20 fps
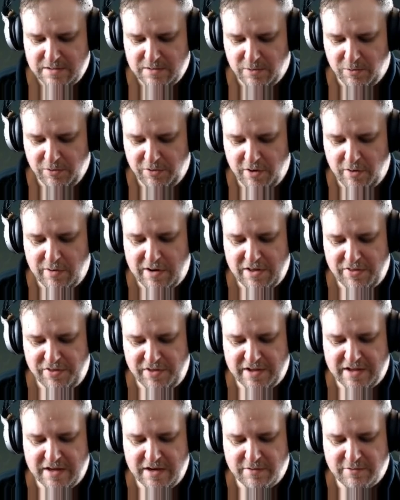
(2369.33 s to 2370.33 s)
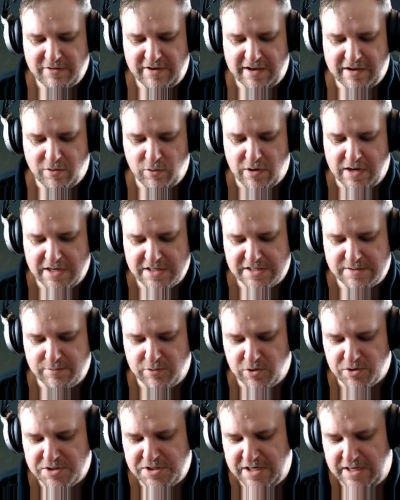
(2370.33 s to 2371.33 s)
although I think it'd take quite a
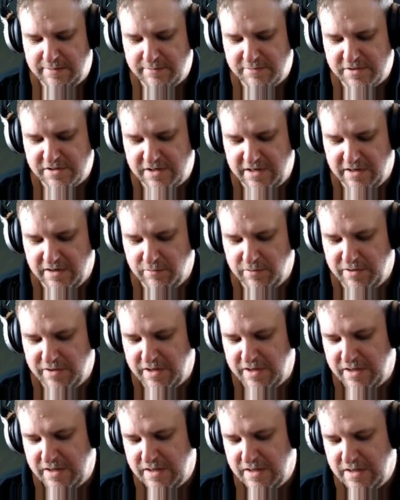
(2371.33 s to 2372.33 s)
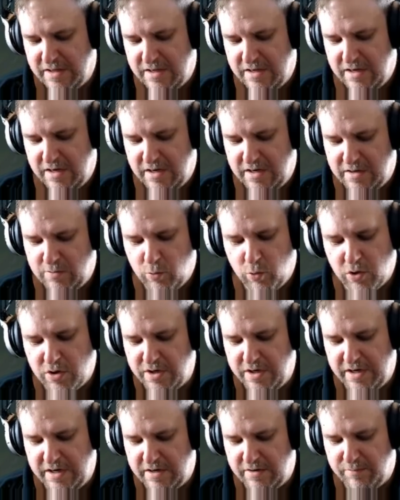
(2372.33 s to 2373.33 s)
small team to deal with it, and it
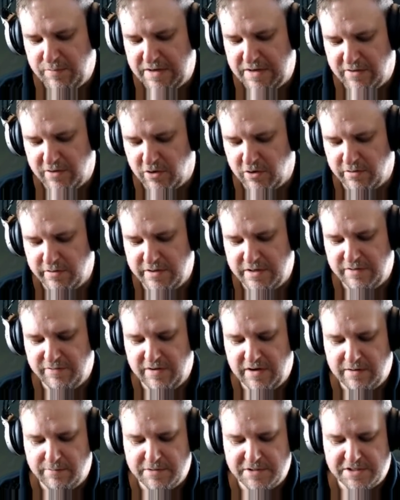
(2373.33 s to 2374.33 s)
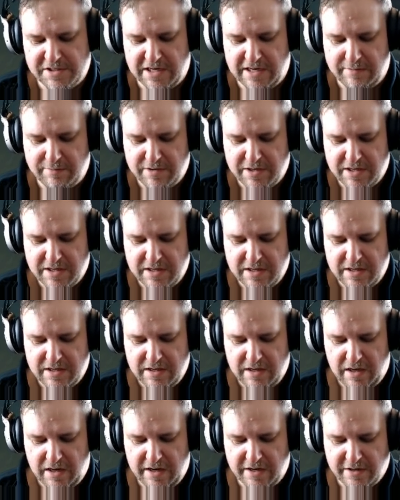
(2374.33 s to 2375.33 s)
wouldn't be the current development team,
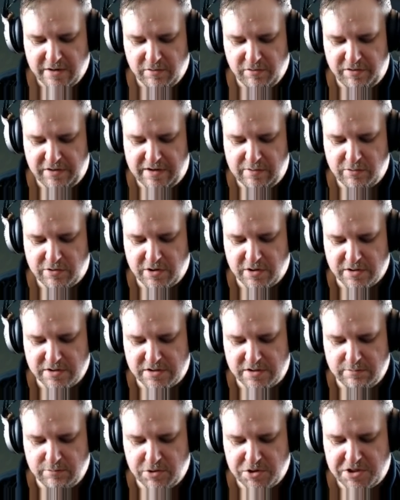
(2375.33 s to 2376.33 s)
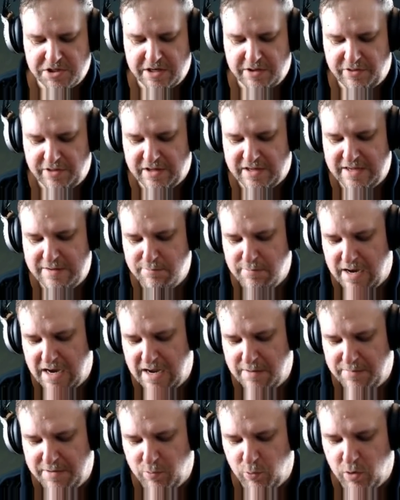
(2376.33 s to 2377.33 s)
I don't think it would cost them much. And I think it
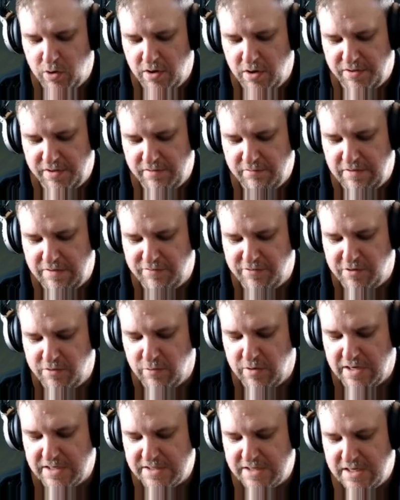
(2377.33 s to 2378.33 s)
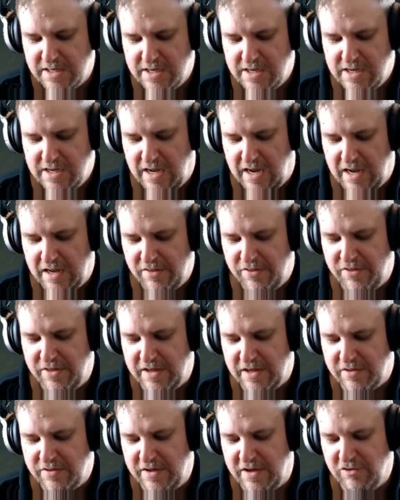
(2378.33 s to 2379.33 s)
might be worth it revenue-wise. I
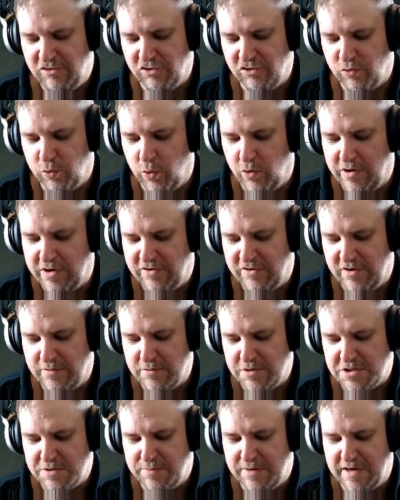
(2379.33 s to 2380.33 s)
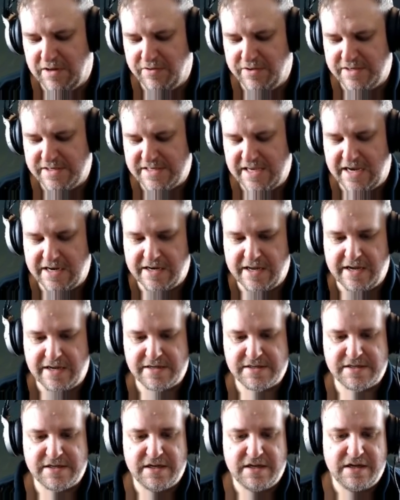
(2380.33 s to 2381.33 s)
think they just worry too much about these
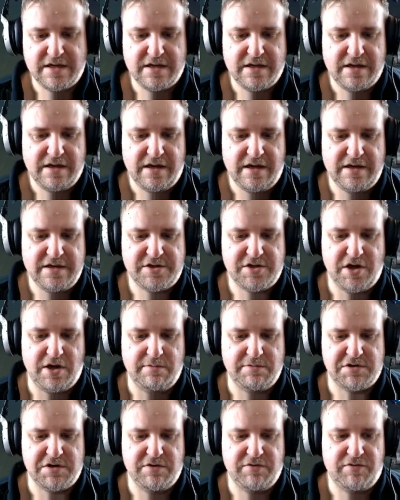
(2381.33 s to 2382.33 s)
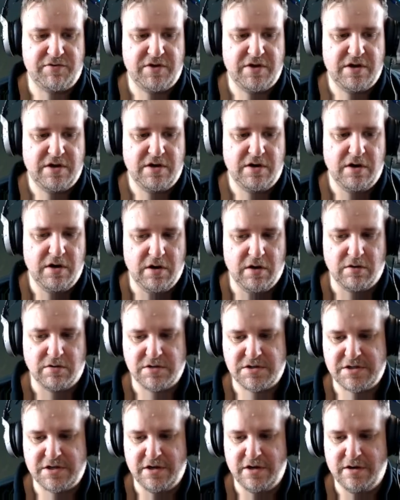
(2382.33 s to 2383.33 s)
headaches in terms of
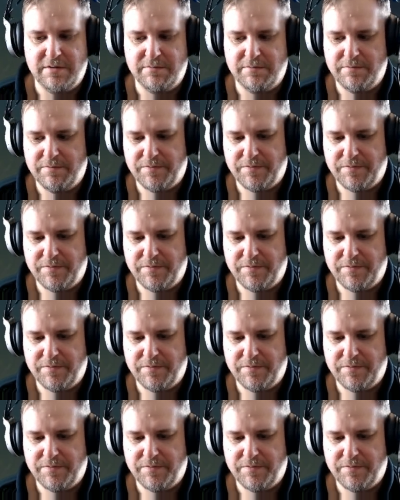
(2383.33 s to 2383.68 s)
long-term